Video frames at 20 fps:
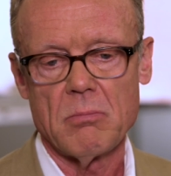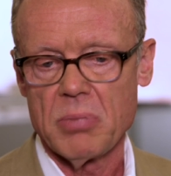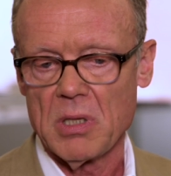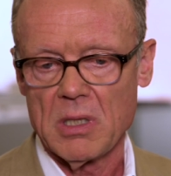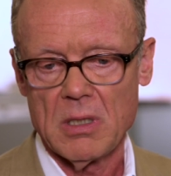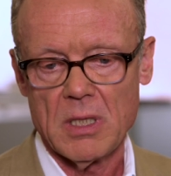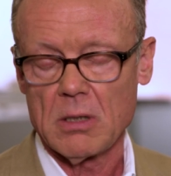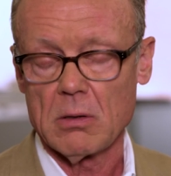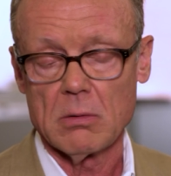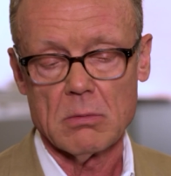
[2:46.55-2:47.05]

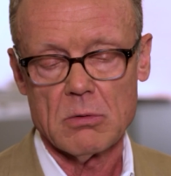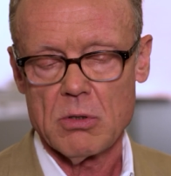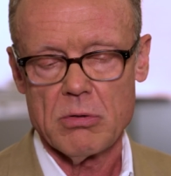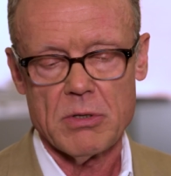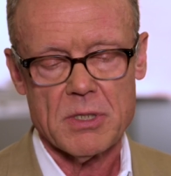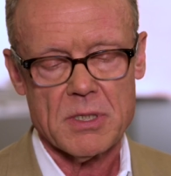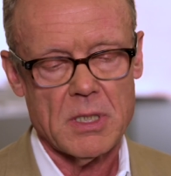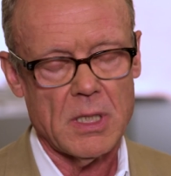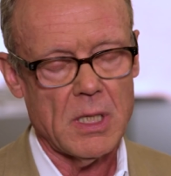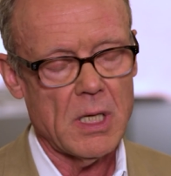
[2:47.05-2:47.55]
belittled
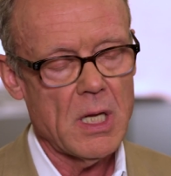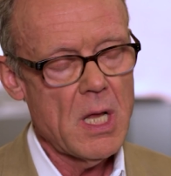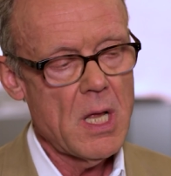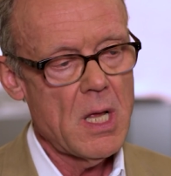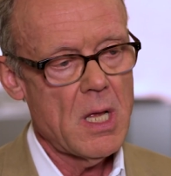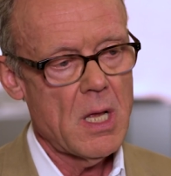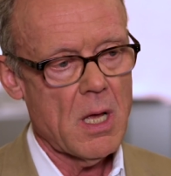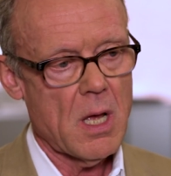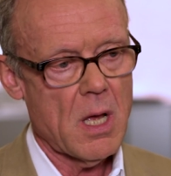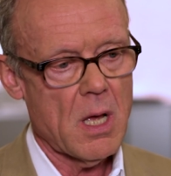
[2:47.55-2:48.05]
Christie
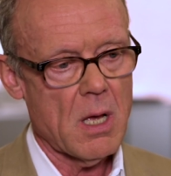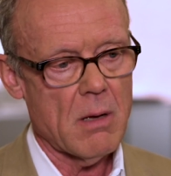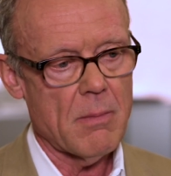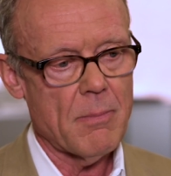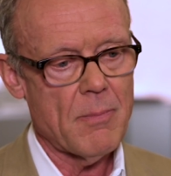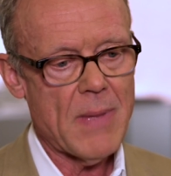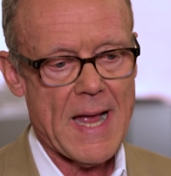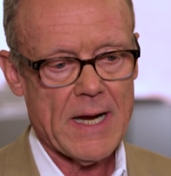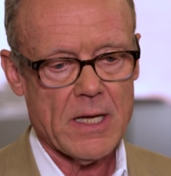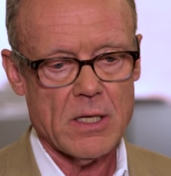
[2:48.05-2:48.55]
uh,
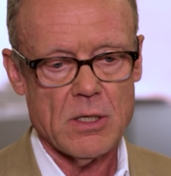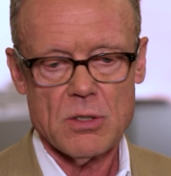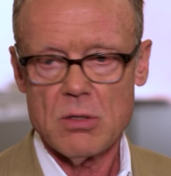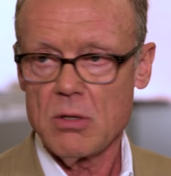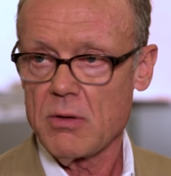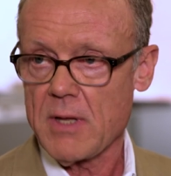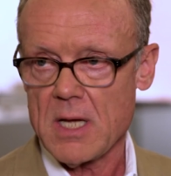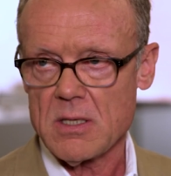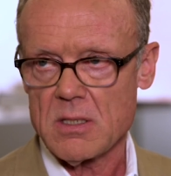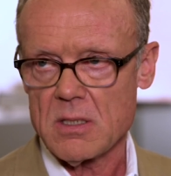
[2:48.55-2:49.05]
back in
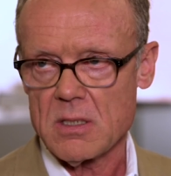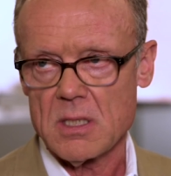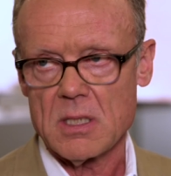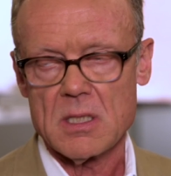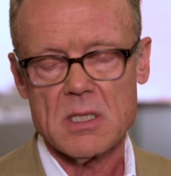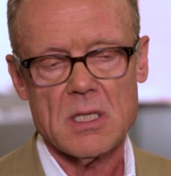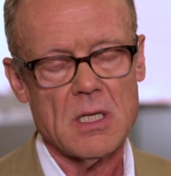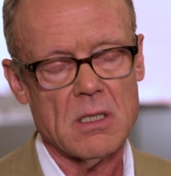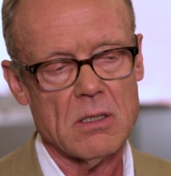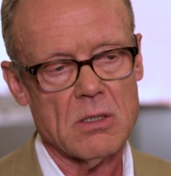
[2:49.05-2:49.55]

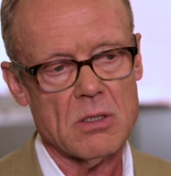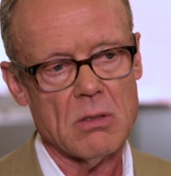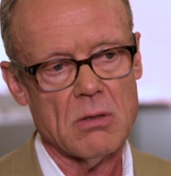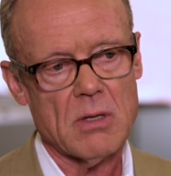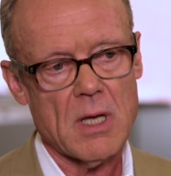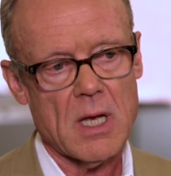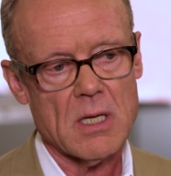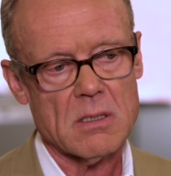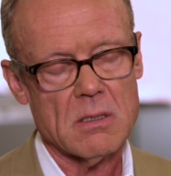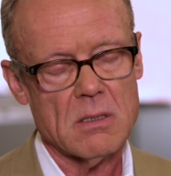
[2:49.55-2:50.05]
2016 and
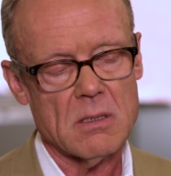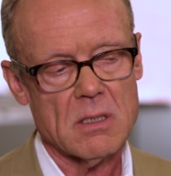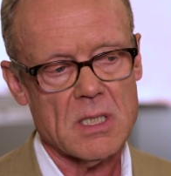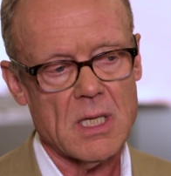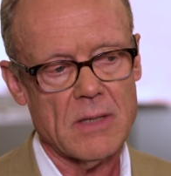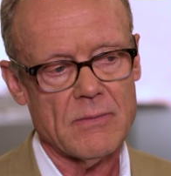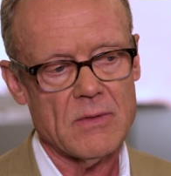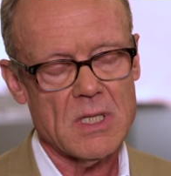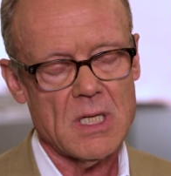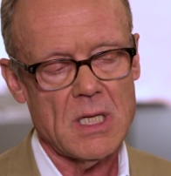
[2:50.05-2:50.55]

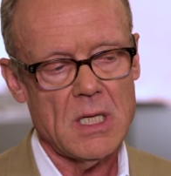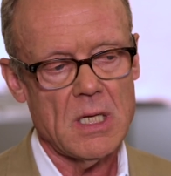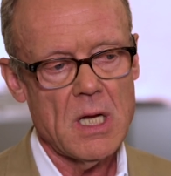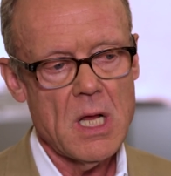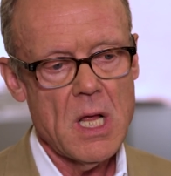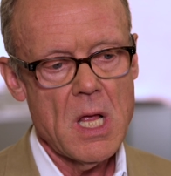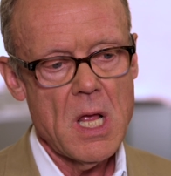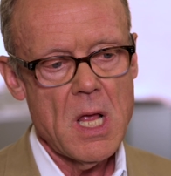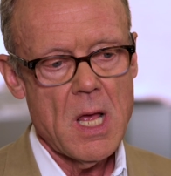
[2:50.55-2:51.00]
2017.